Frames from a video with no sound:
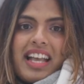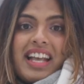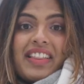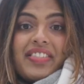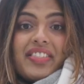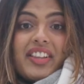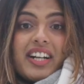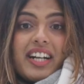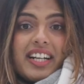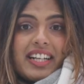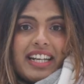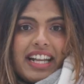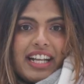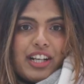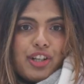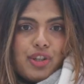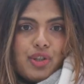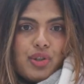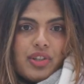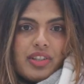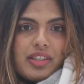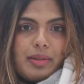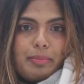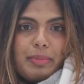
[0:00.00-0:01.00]
The
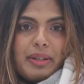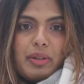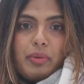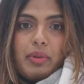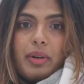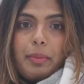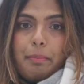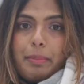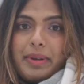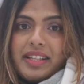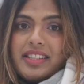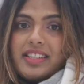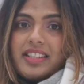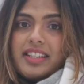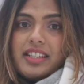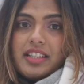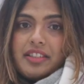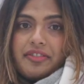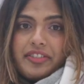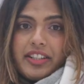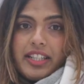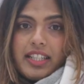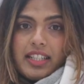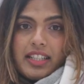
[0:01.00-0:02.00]
connections between Business
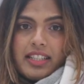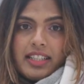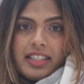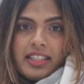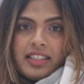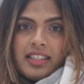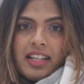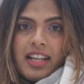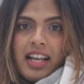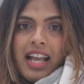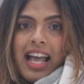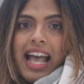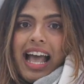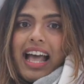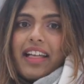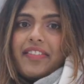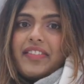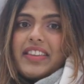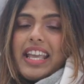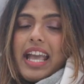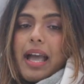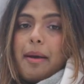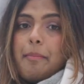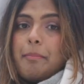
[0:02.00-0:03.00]
Finland and
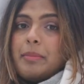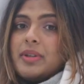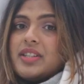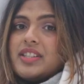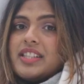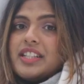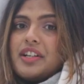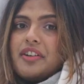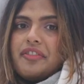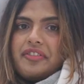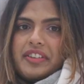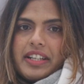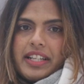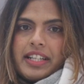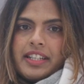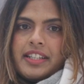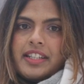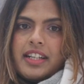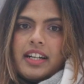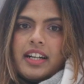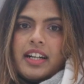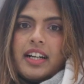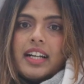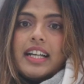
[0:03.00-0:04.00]
the Embassy of
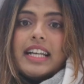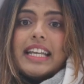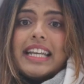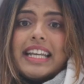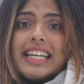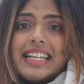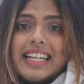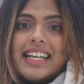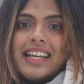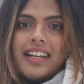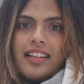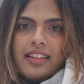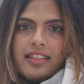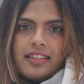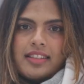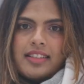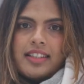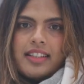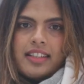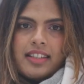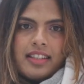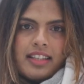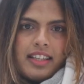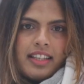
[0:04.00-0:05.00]
India in
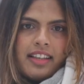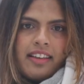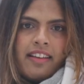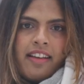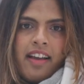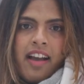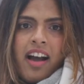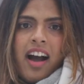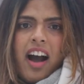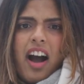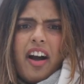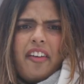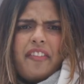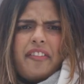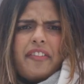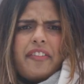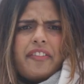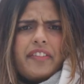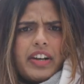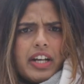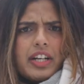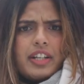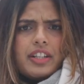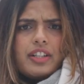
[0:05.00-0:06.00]
Helsinki are
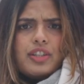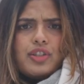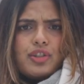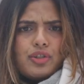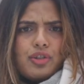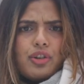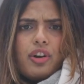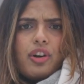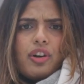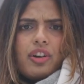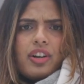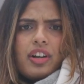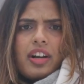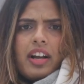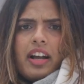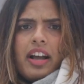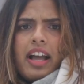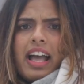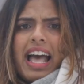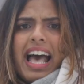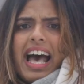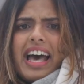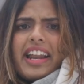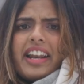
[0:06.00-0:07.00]
very strong.
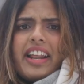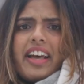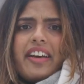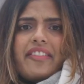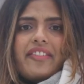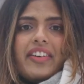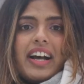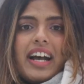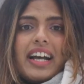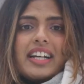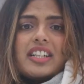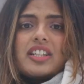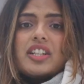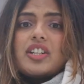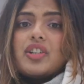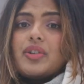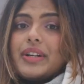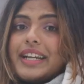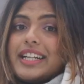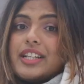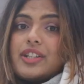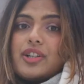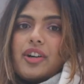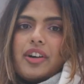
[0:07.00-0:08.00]
And I have had
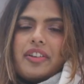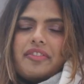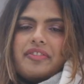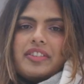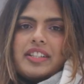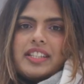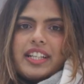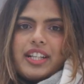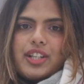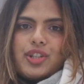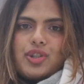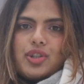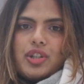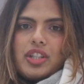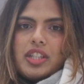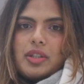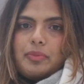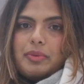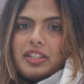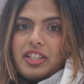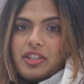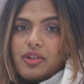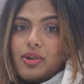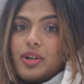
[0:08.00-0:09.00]
great conversations
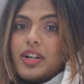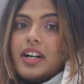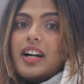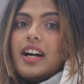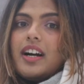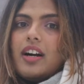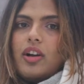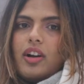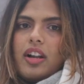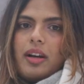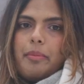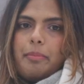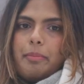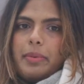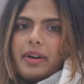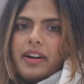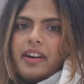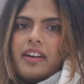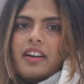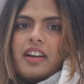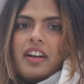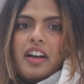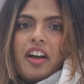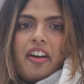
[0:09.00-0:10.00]
with Jukka Holappa
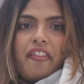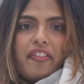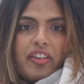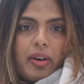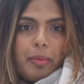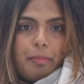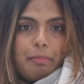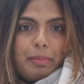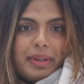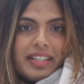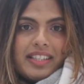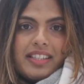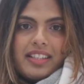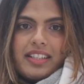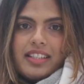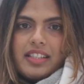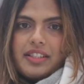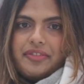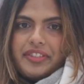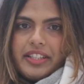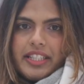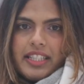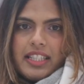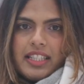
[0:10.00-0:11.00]
from Business
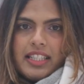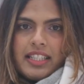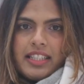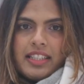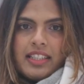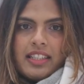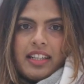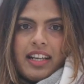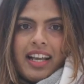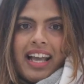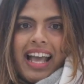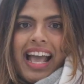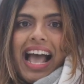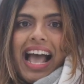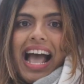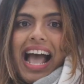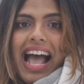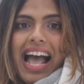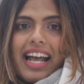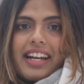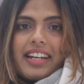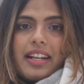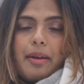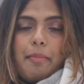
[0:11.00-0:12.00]
Finland
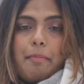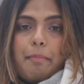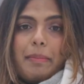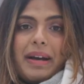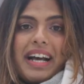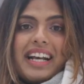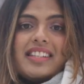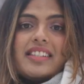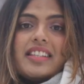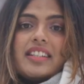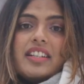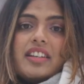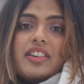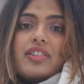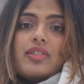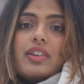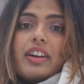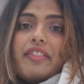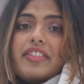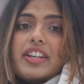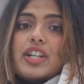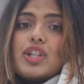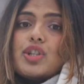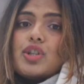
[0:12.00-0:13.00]
and Ambassador
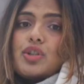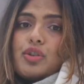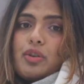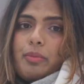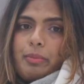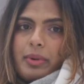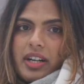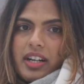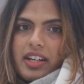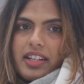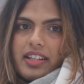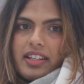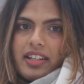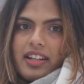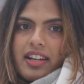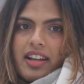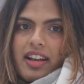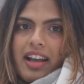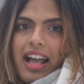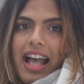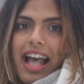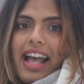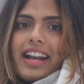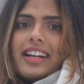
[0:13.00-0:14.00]
Ravish Kumar,
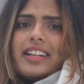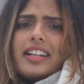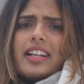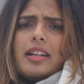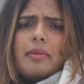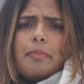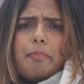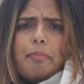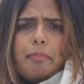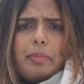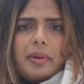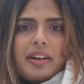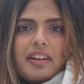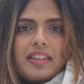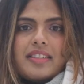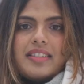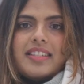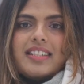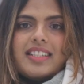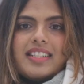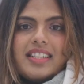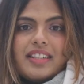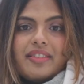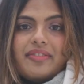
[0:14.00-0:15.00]
and can
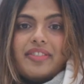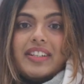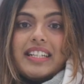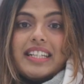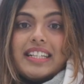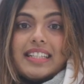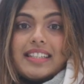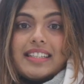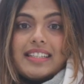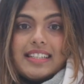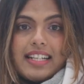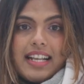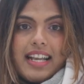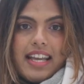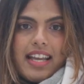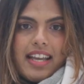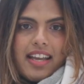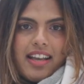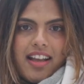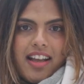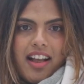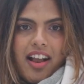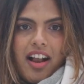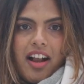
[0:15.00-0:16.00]
positively
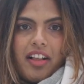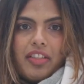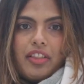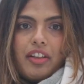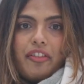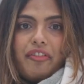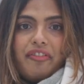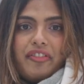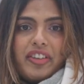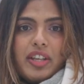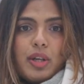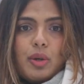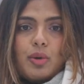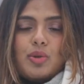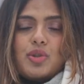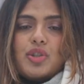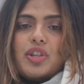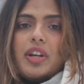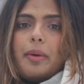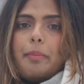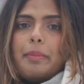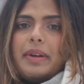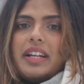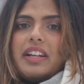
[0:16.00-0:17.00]
say the
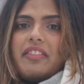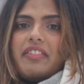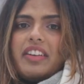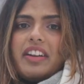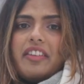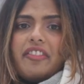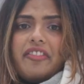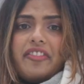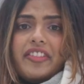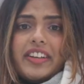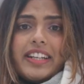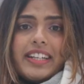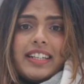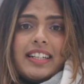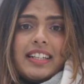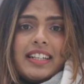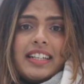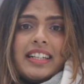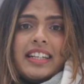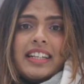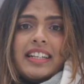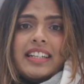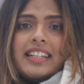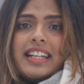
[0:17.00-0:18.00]
future between
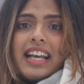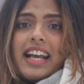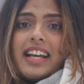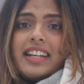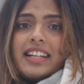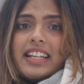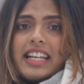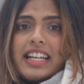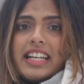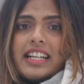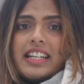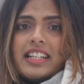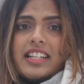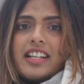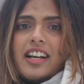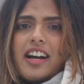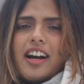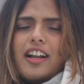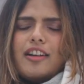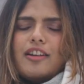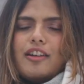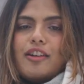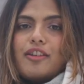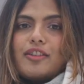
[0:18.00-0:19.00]
Finland and
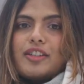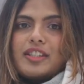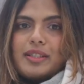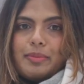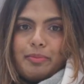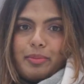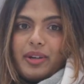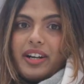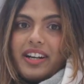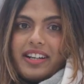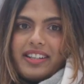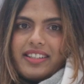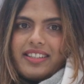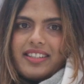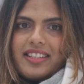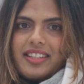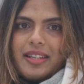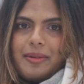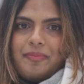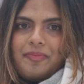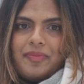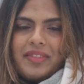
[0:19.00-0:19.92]
India looks bright.